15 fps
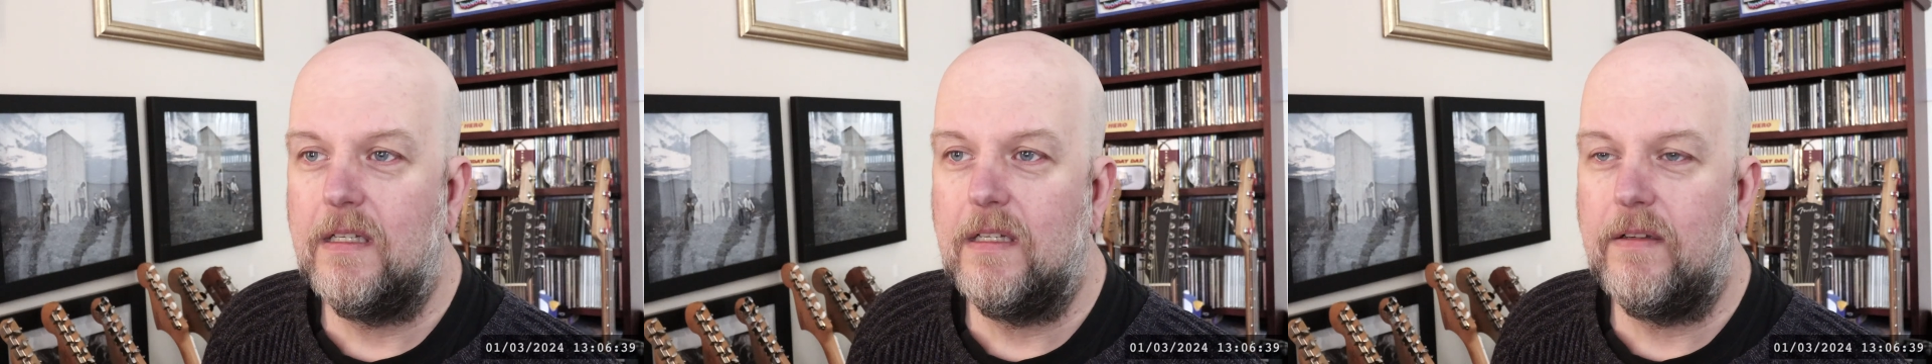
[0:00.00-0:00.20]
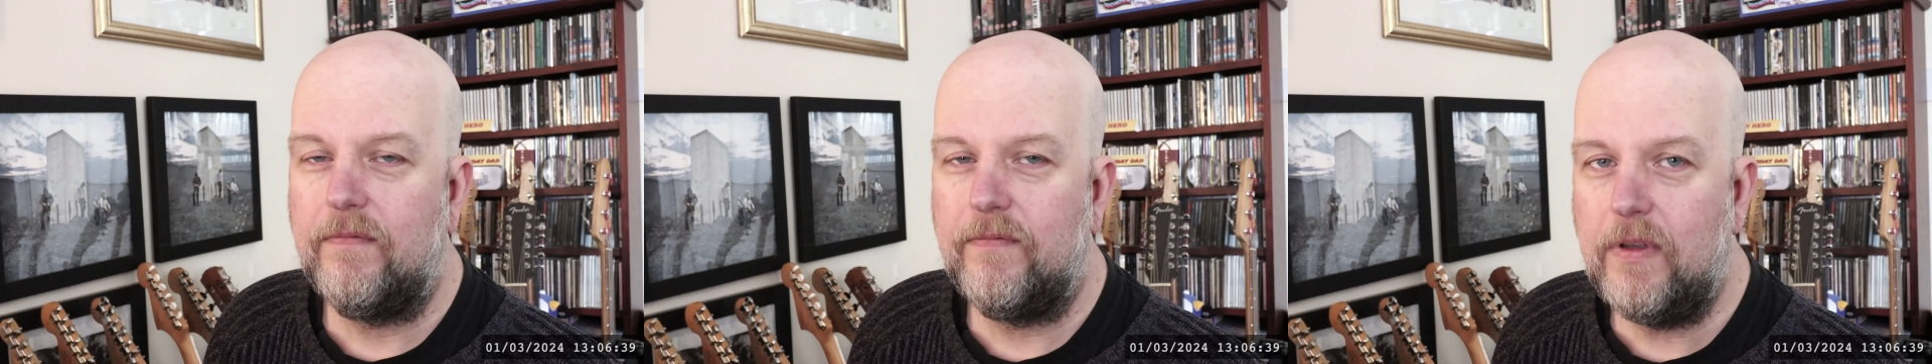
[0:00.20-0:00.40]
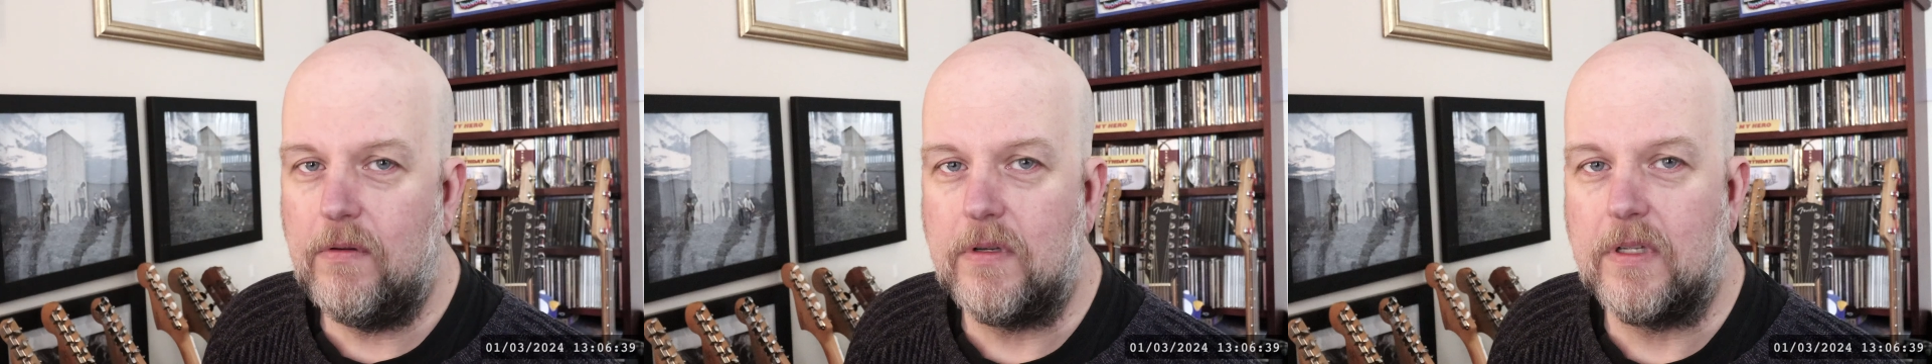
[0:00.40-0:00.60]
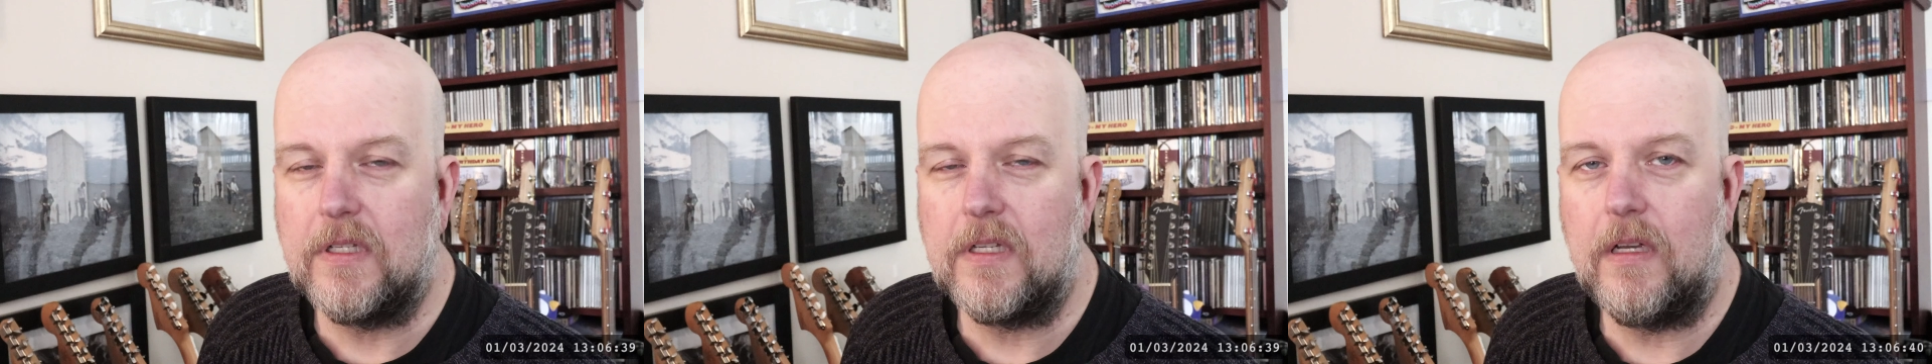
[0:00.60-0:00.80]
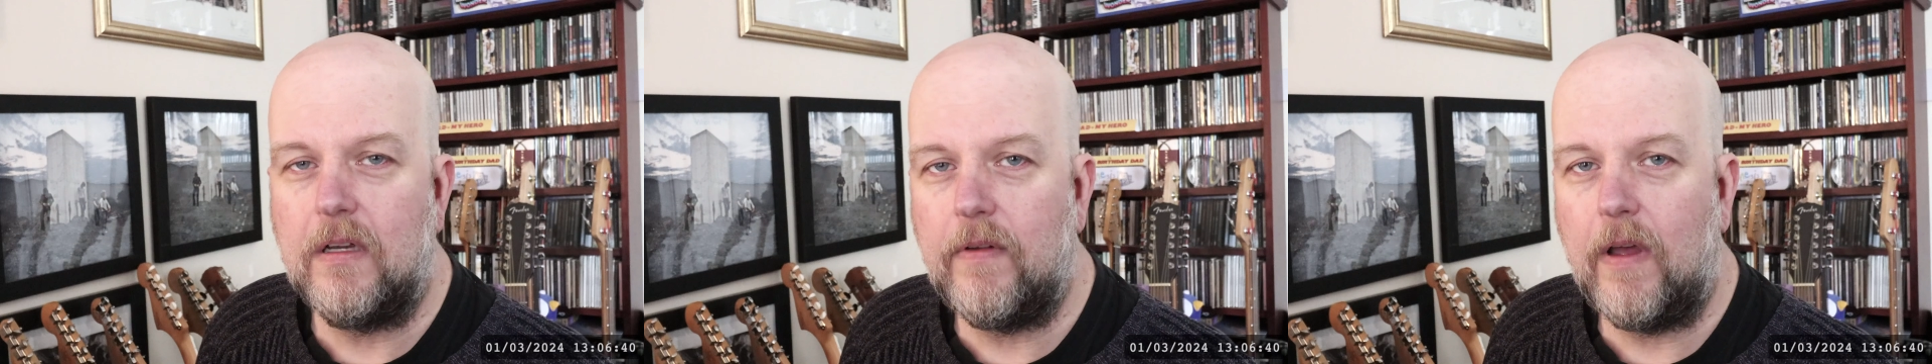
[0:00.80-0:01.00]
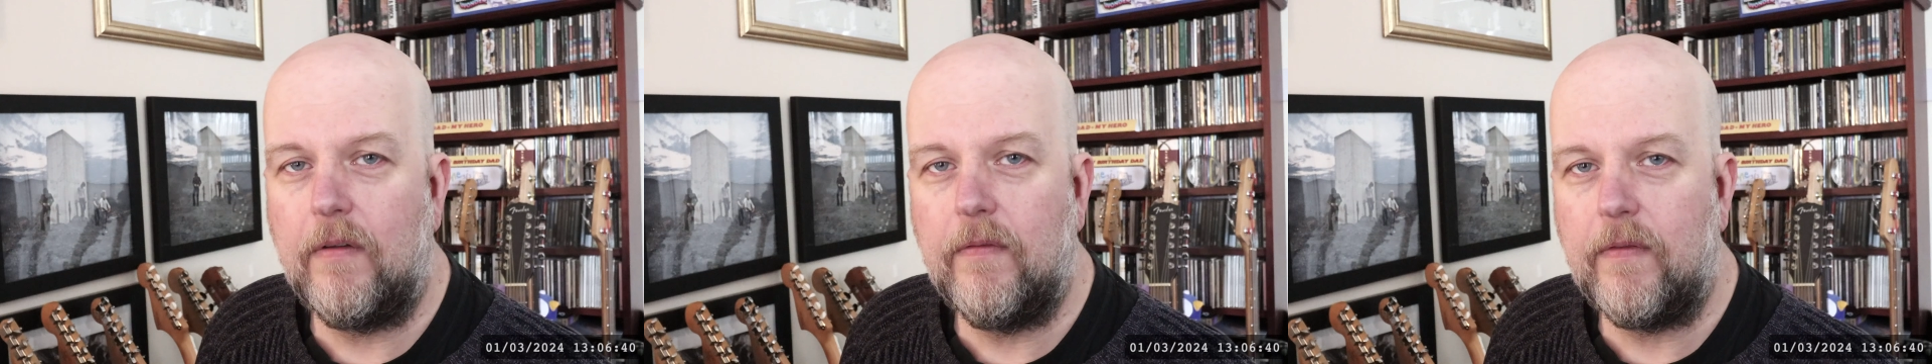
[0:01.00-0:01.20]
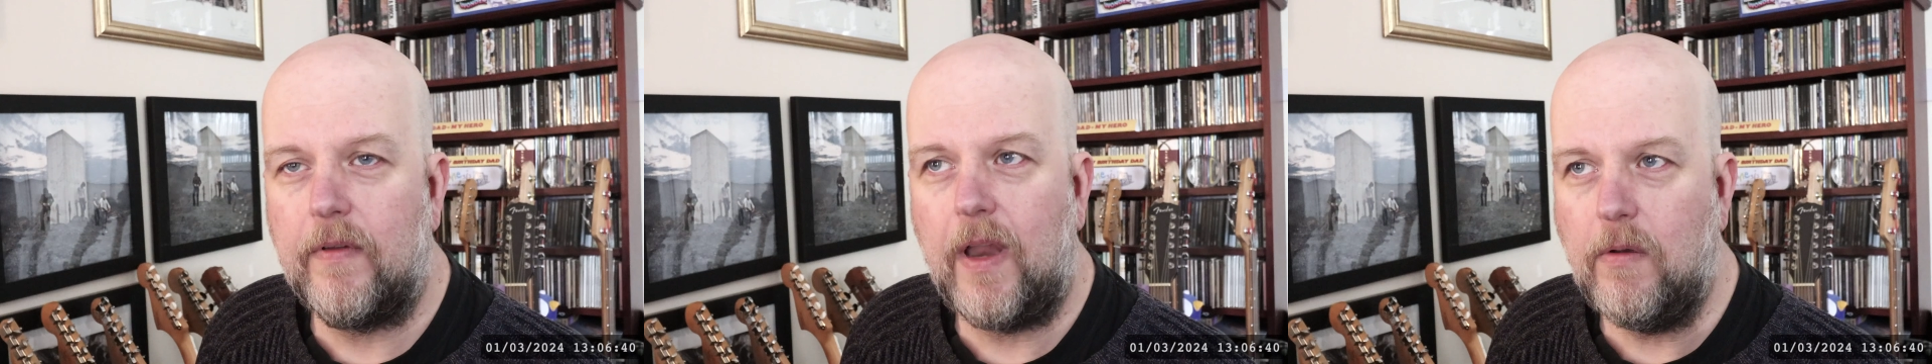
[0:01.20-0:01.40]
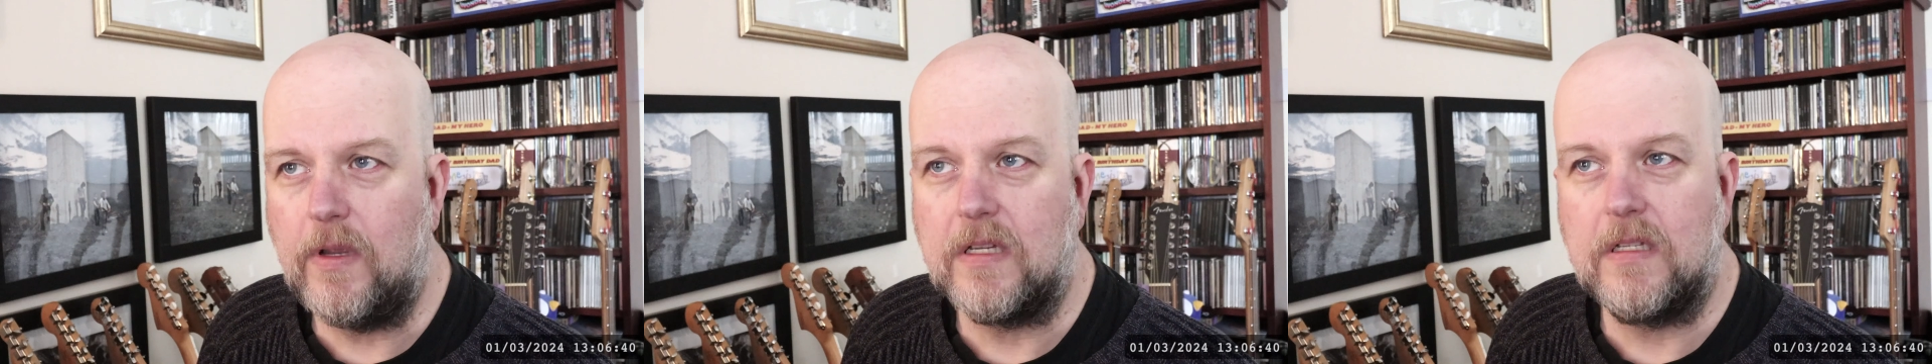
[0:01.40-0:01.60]
have
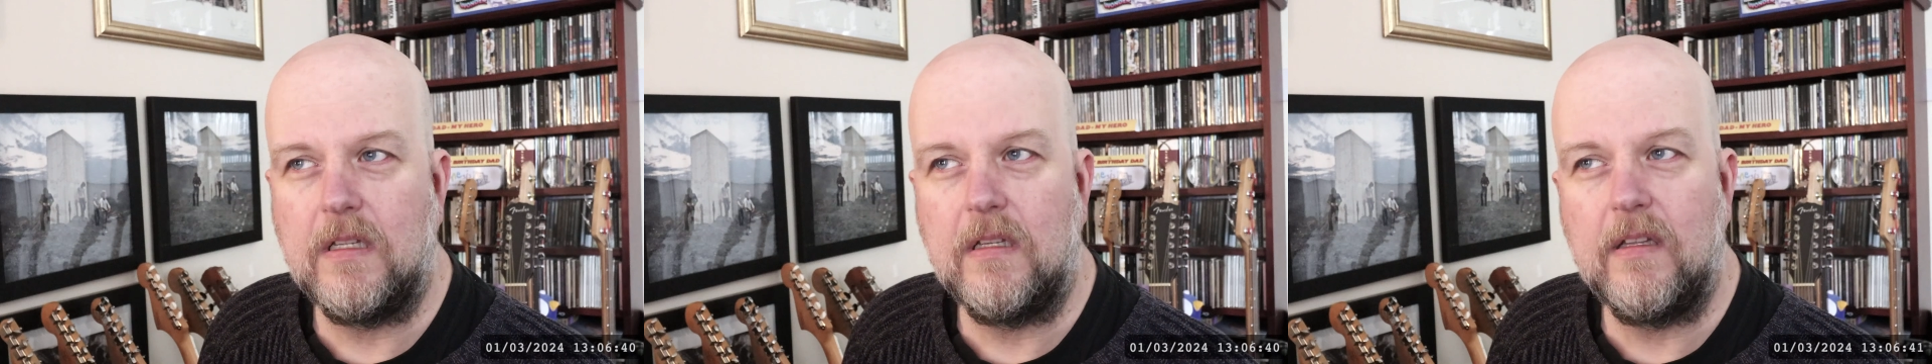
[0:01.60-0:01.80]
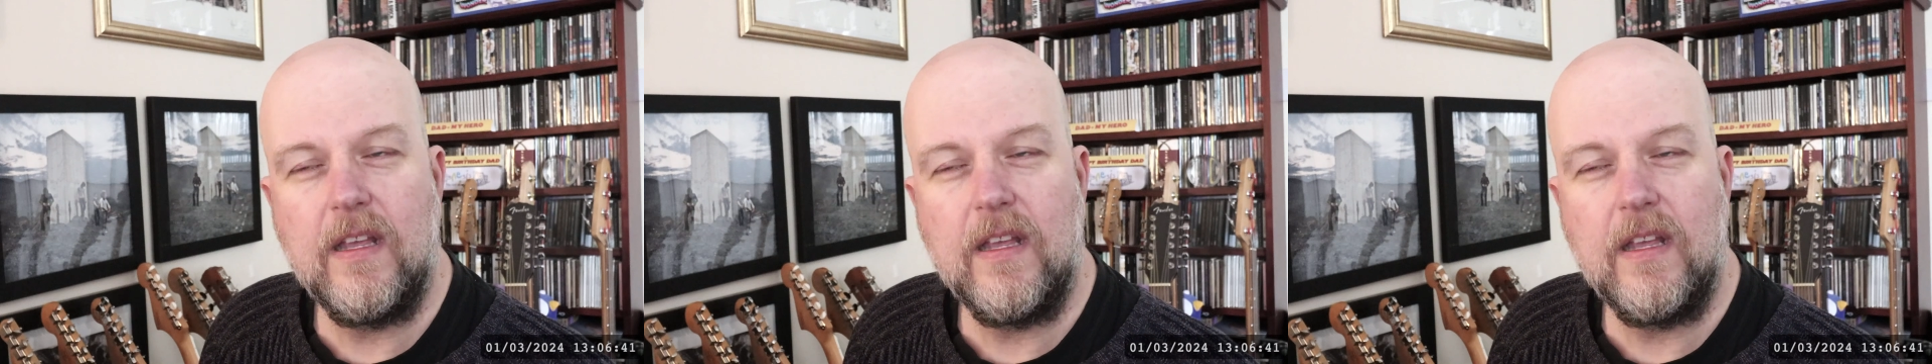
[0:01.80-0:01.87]
noticed that they